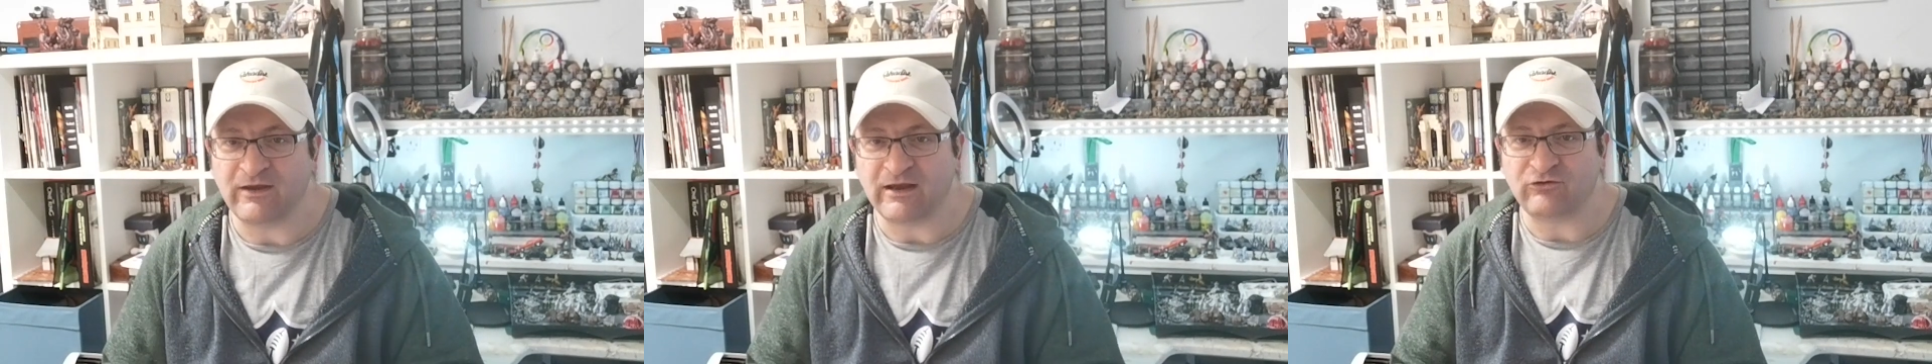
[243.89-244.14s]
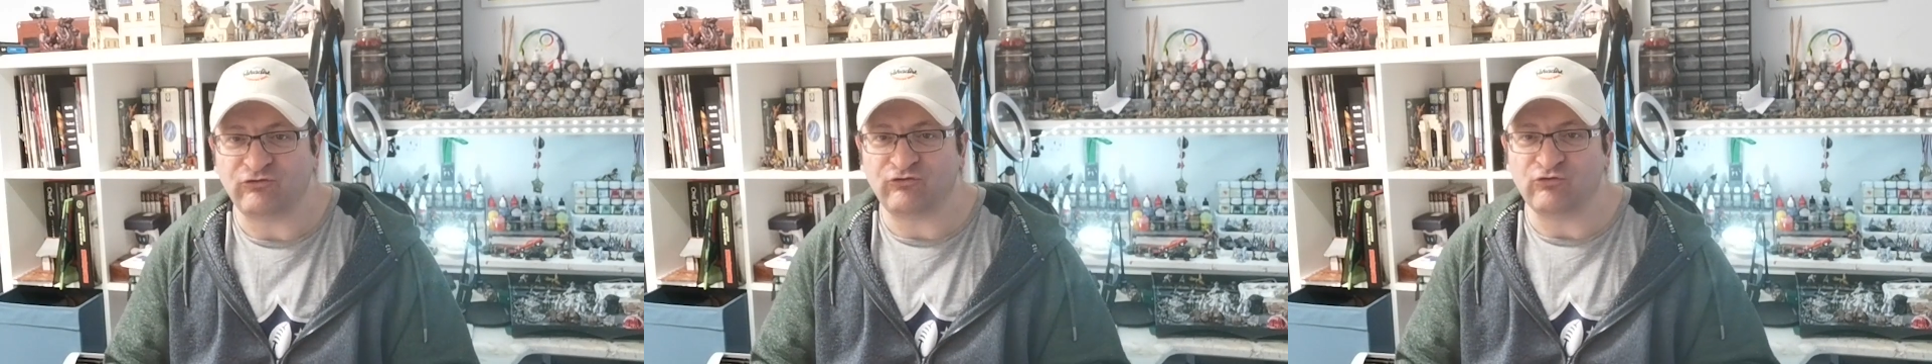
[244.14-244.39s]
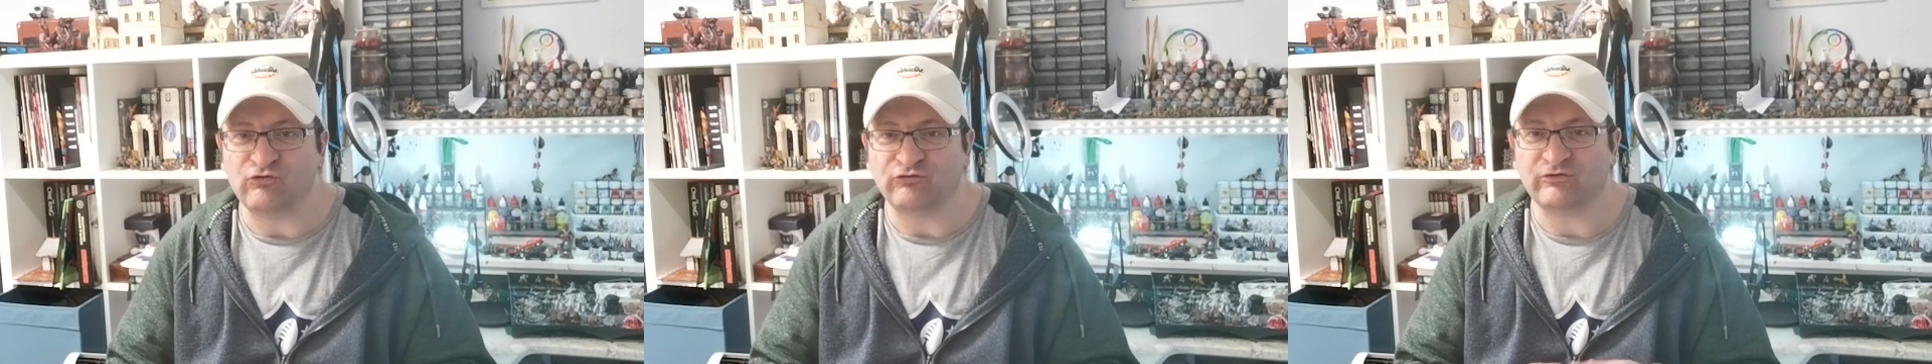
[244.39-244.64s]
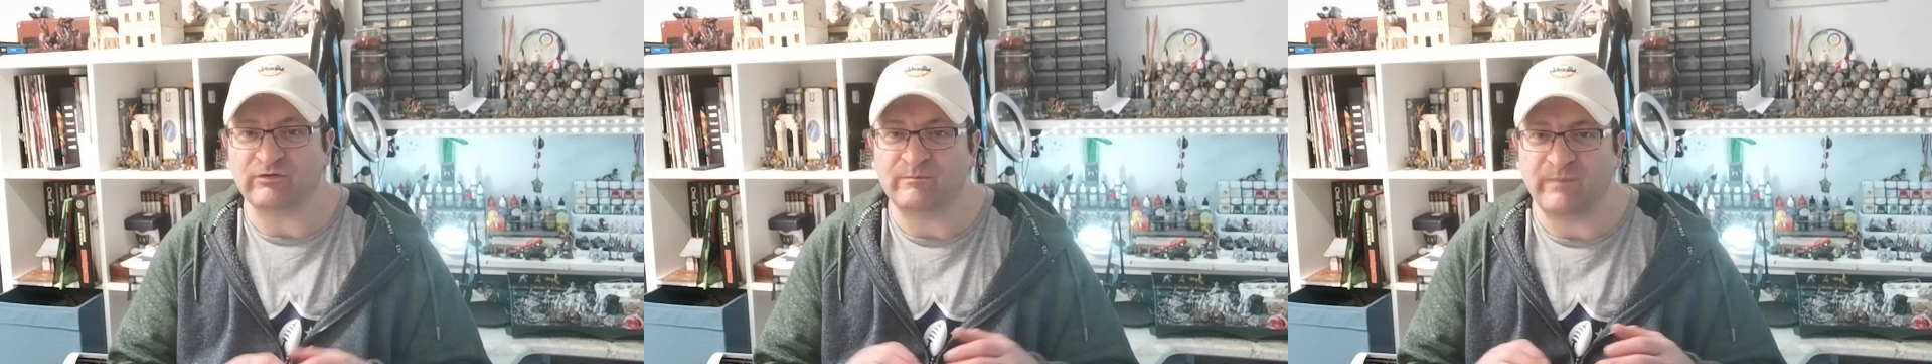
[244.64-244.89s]
that
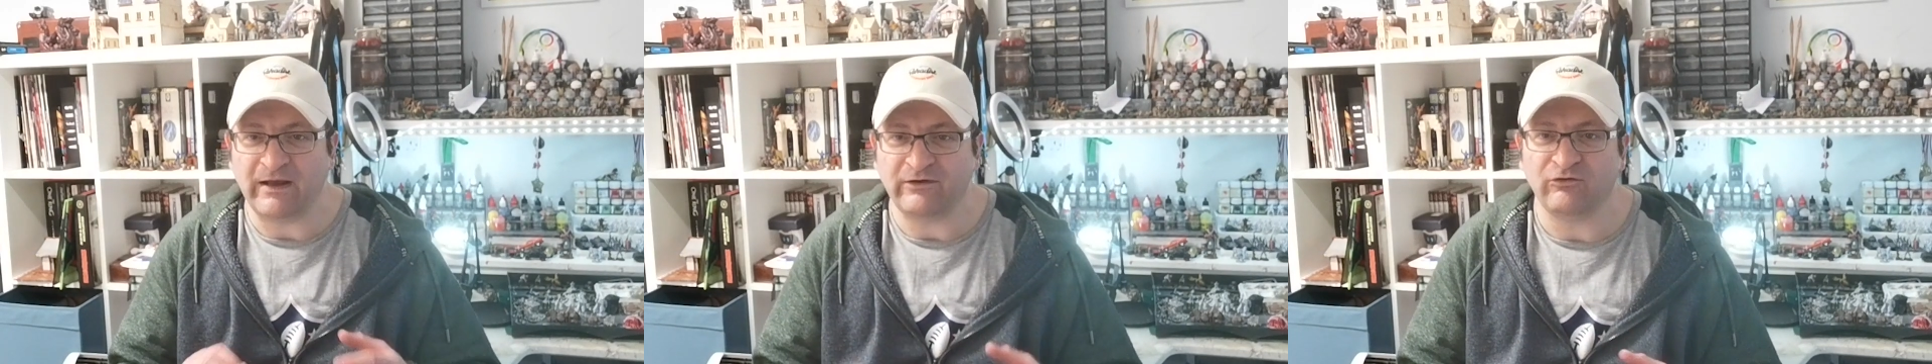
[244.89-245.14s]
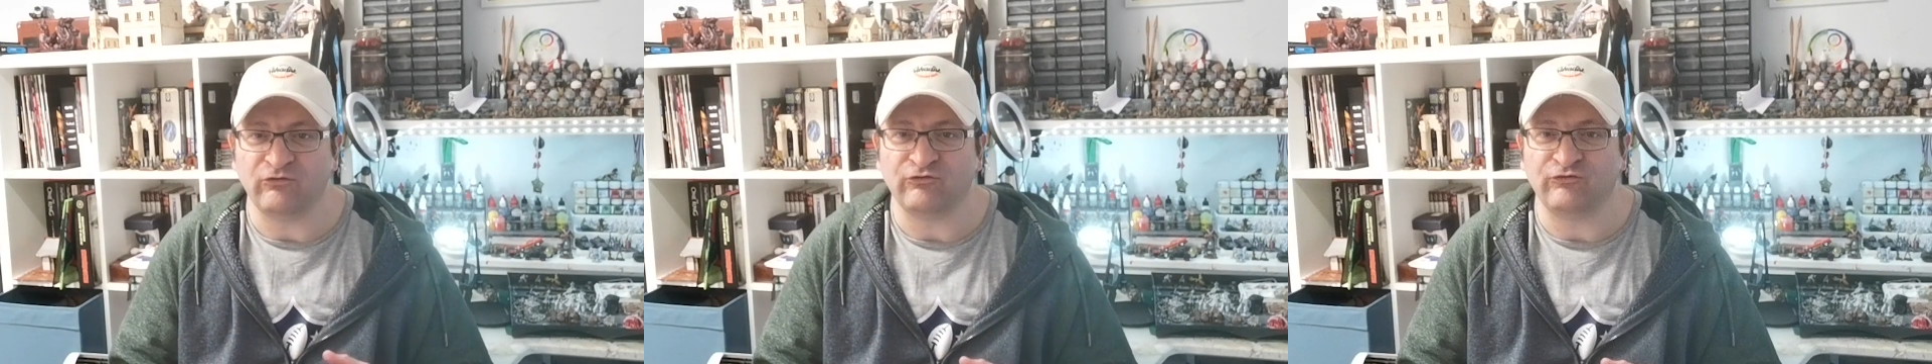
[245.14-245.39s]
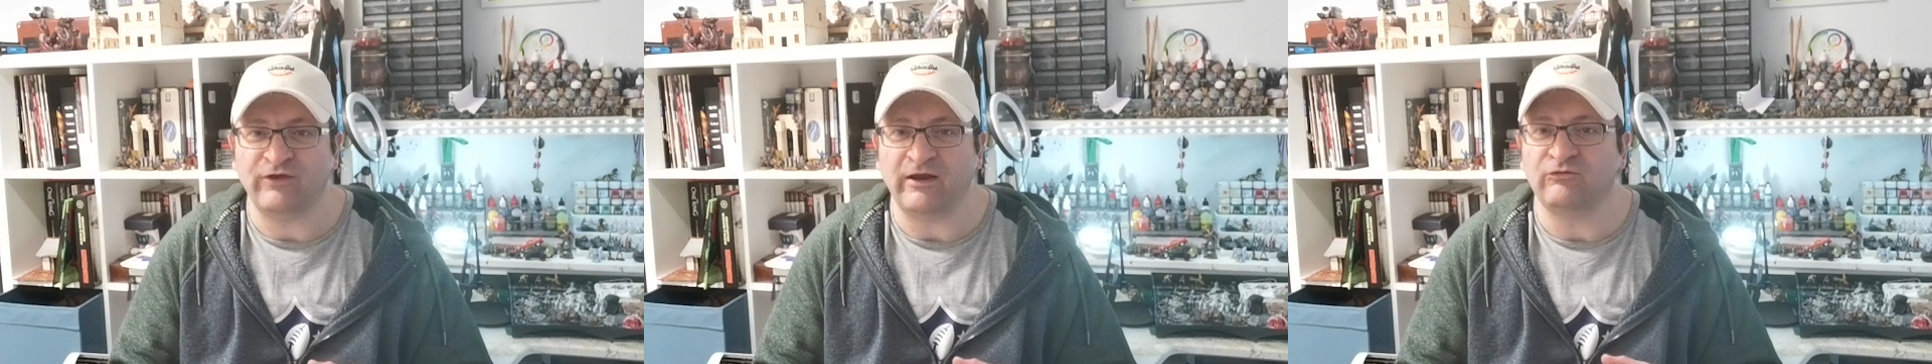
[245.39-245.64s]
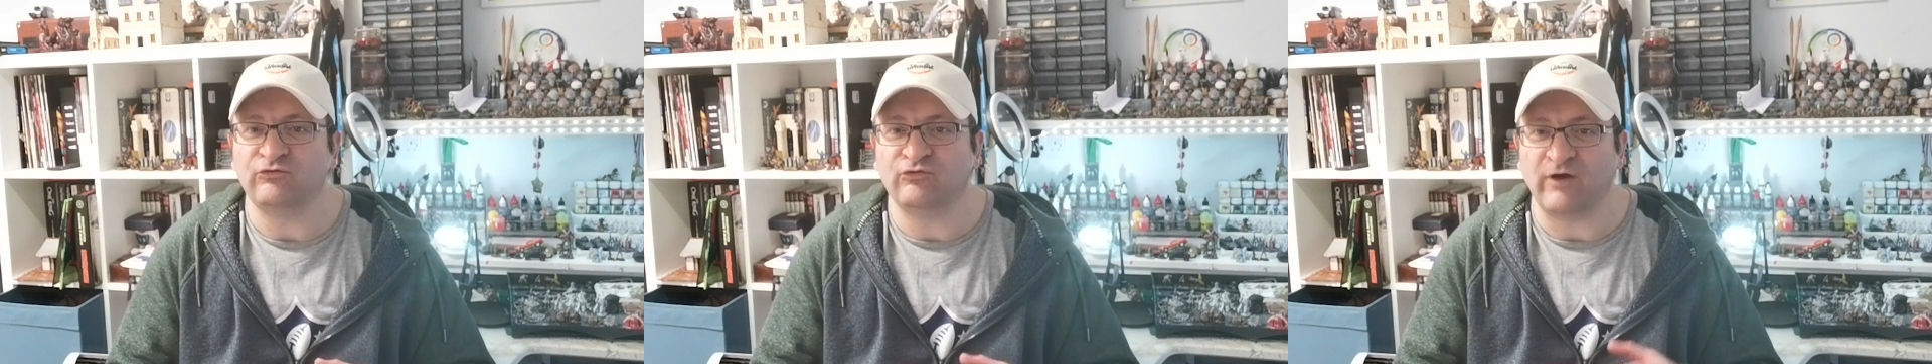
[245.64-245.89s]
ensures that the battles
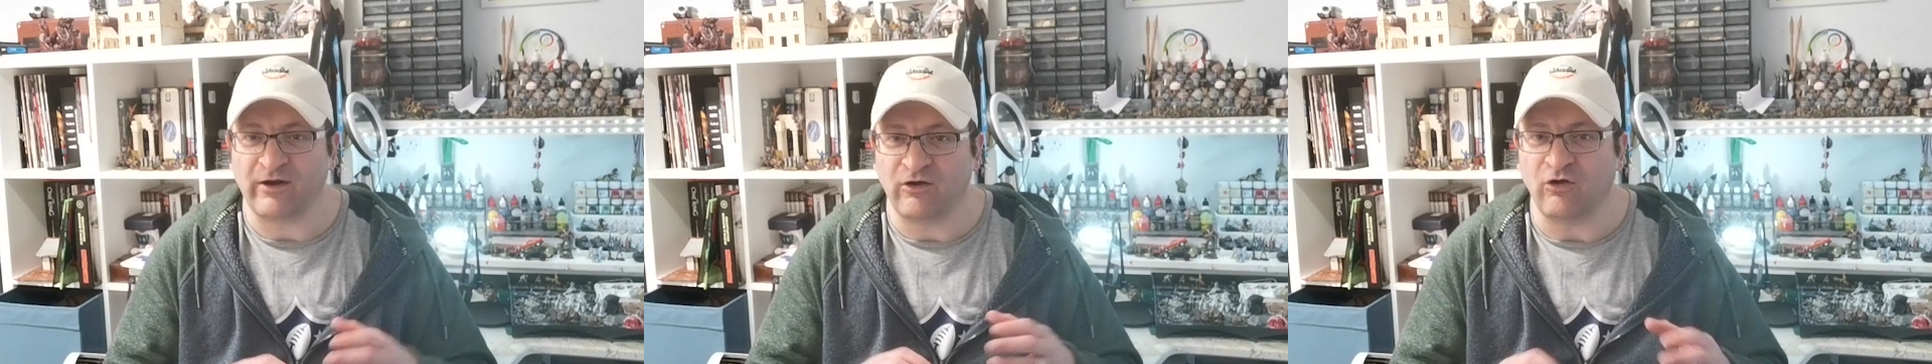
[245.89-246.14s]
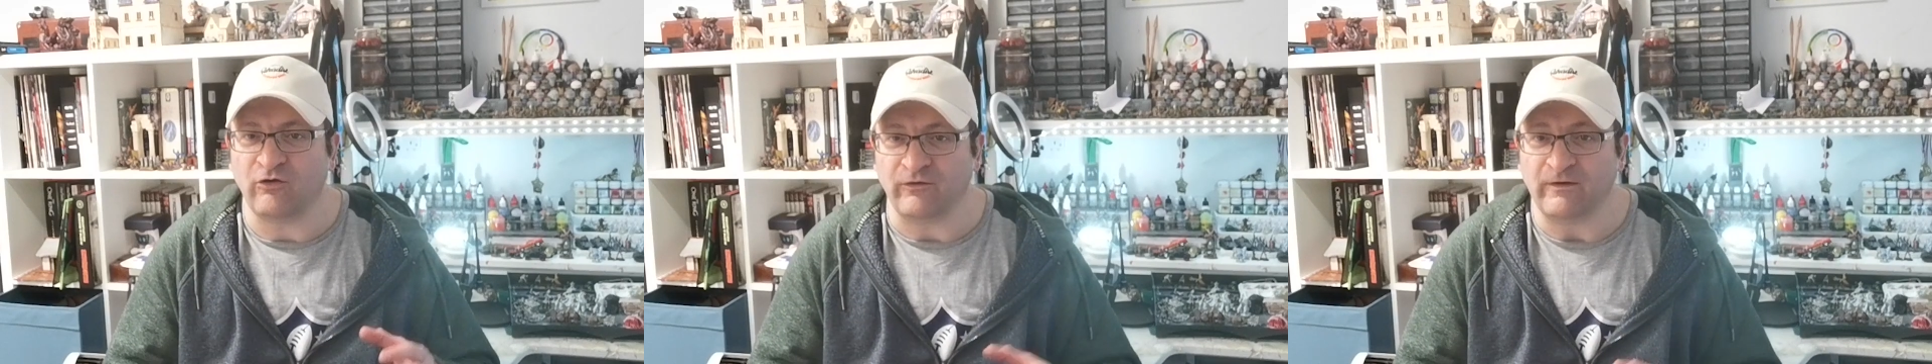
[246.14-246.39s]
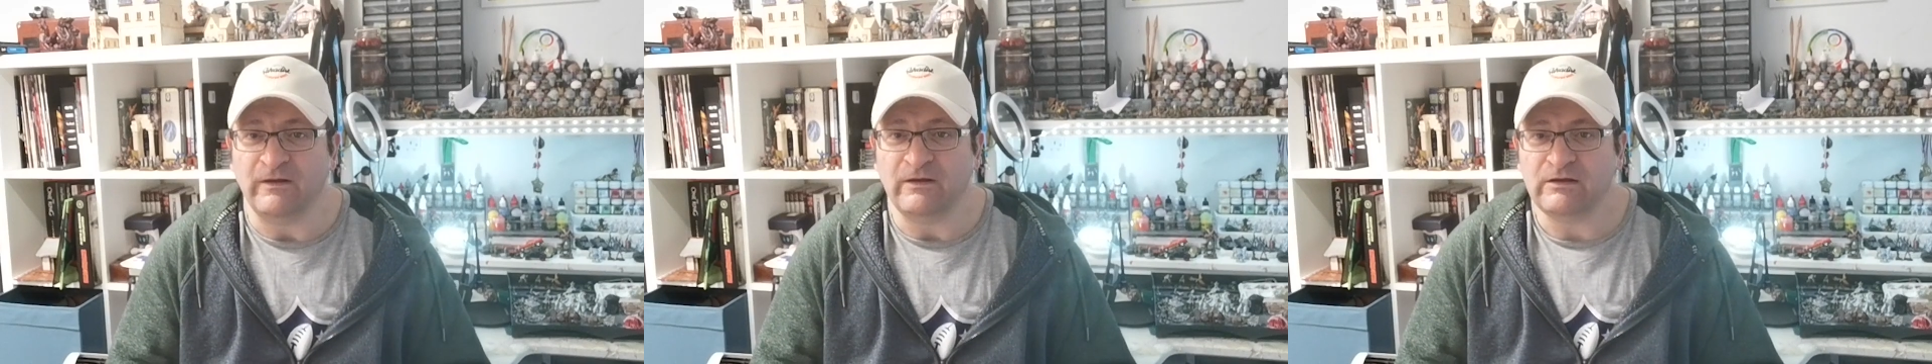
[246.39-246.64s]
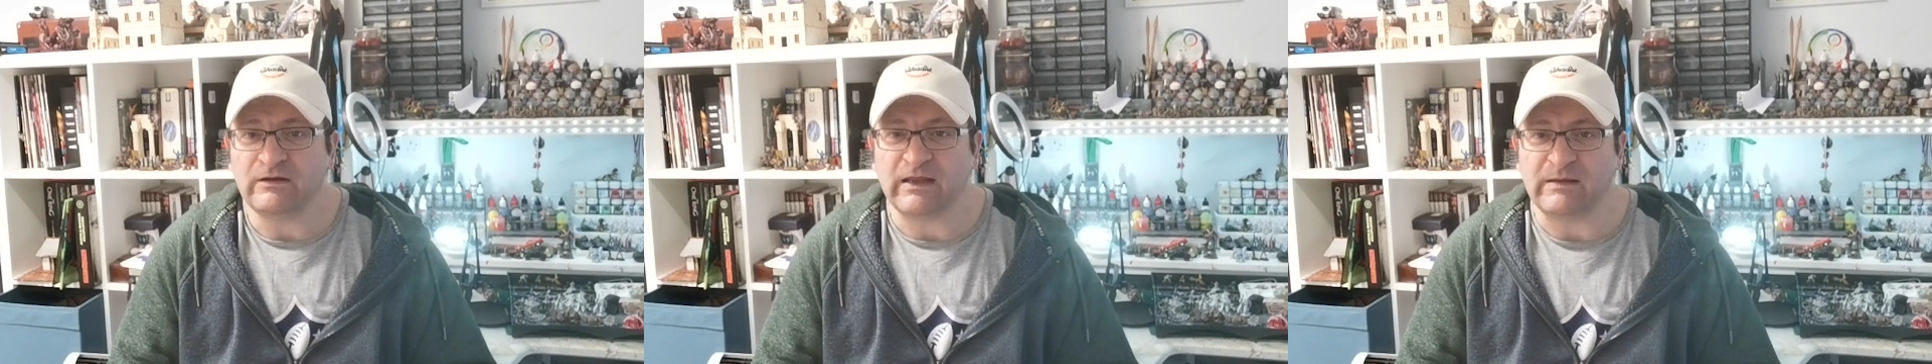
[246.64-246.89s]
don't drag on,
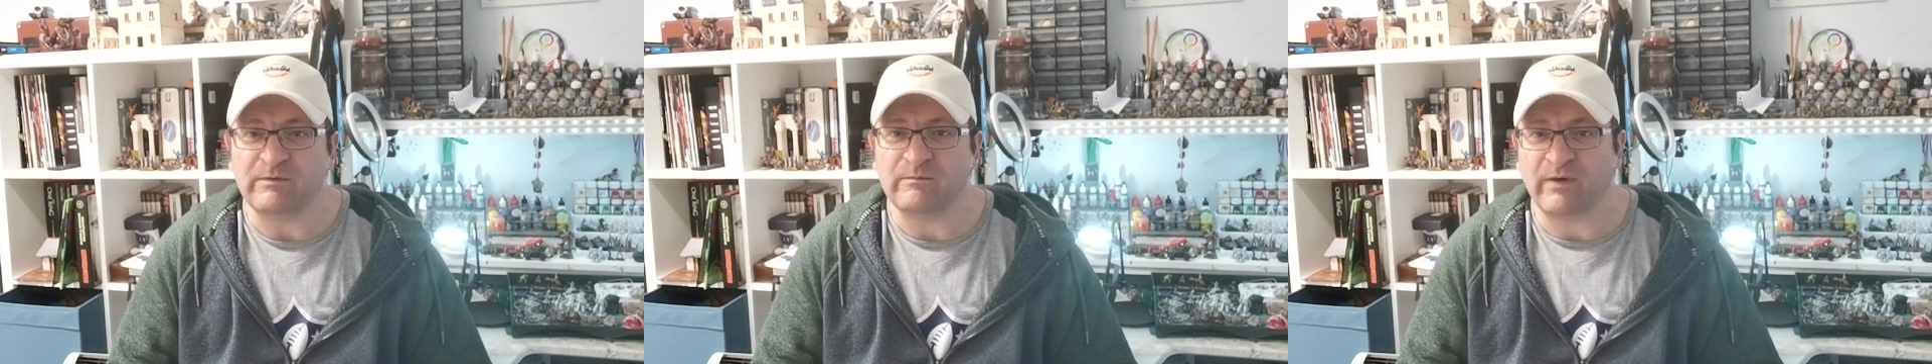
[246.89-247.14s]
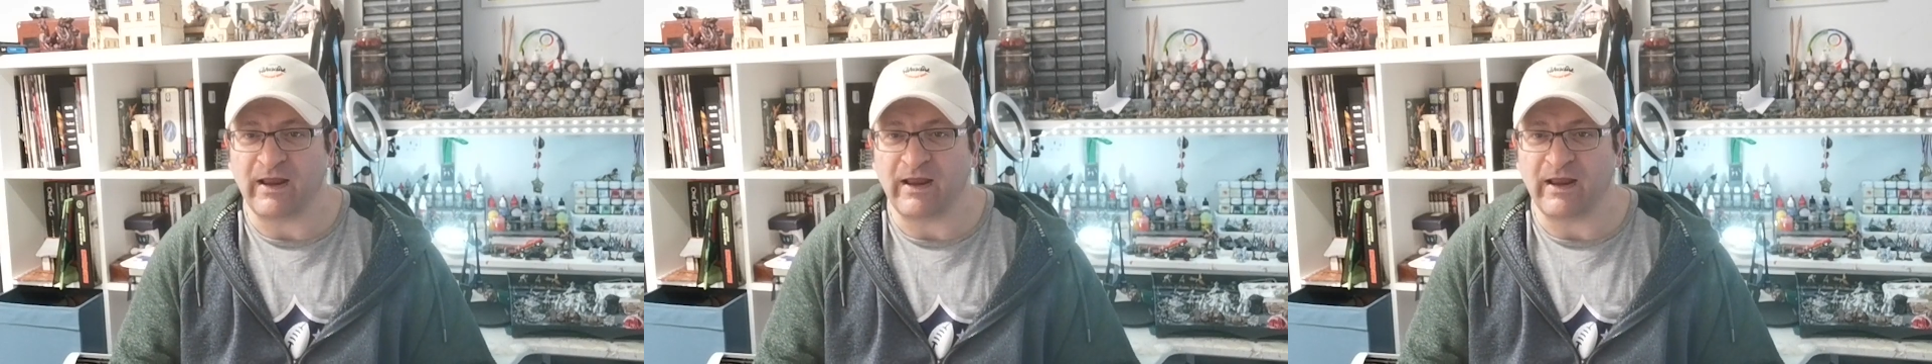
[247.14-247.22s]
keeping